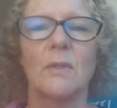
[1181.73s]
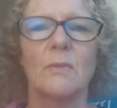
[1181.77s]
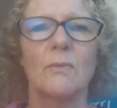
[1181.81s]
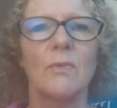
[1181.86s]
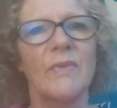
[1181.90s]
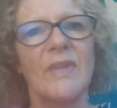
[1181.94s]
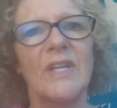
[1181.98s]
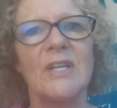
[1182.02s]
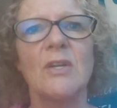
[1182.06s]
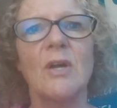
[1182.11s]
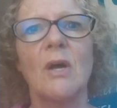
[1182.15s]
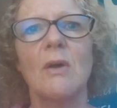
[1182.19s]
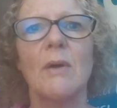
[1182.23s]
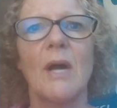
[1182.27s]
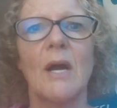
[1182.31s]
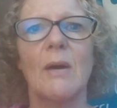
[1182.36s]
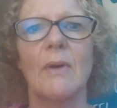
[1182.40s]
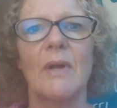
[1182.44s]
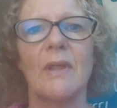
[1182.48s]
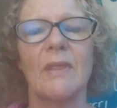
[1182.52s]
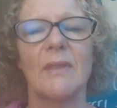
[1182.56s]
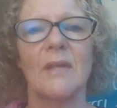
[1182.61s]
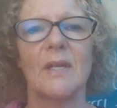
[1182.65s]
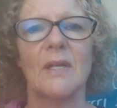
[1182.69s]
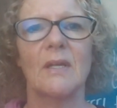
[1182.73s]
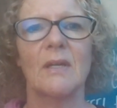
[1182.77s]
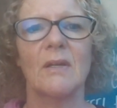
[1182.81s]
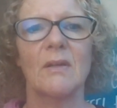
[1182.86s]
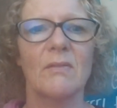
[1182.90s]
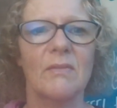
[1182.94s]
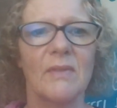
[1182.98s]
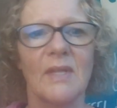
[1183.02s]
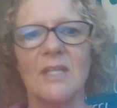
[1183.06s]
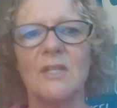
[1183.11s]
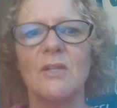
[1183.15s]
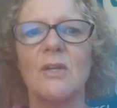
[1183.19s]
Well, they know how I think.
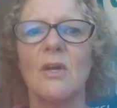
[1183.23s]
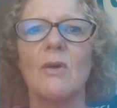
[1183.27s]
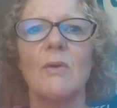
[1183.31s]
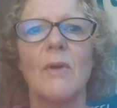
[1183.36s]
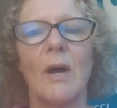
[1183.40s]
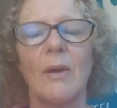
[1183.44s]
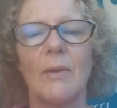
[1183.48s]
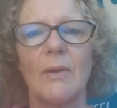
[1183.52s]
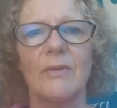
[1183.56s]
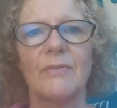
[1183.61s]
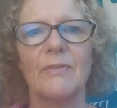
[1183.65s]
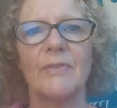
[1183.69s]
They know how I